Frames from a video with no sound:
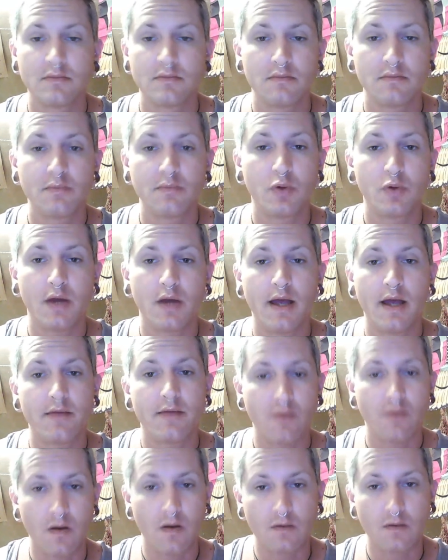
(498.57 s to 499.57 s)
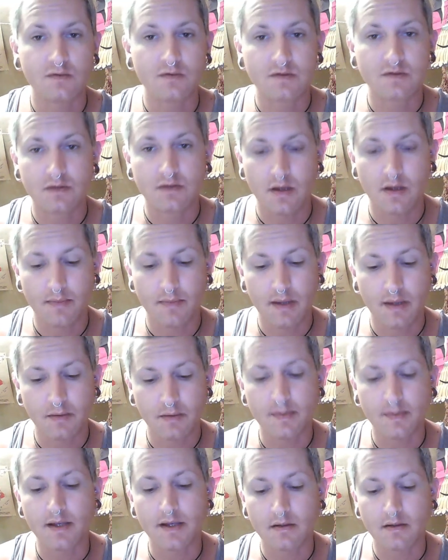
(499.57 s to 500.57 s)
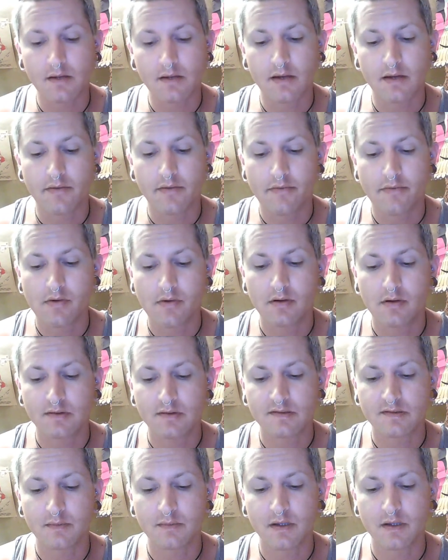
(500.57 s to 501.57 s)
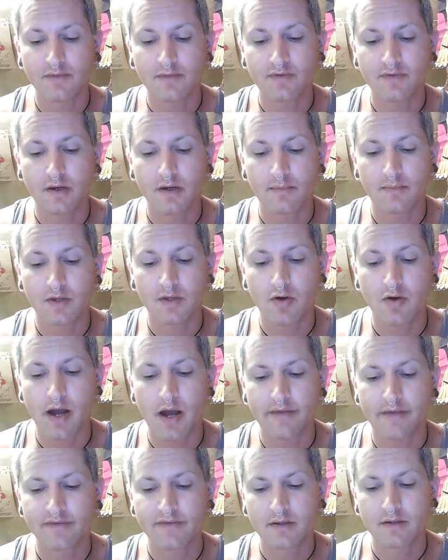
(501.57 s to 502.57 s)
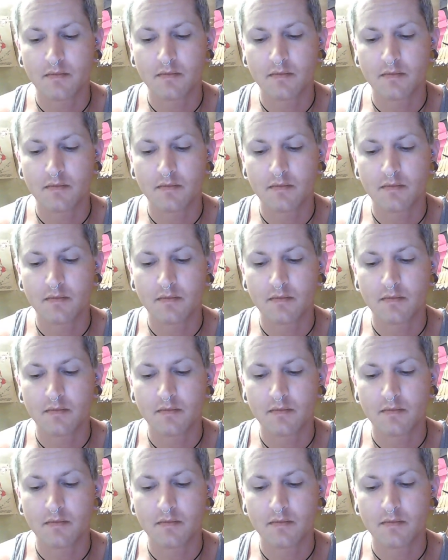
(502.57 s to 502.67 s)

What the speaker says: in Buca and Rose, that would be, a symbol of the craft.